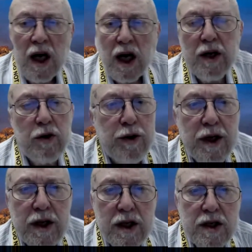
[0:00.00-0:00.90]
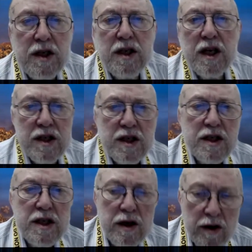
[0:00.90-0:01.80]
I don't think that's
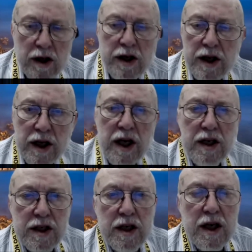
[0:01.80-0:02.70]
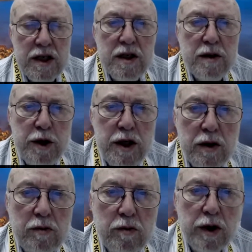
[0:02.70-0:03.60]
necessarily the case that has to be
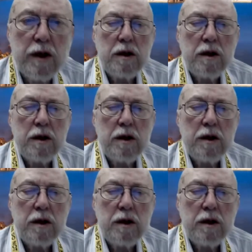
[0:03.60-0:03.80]
dealt with.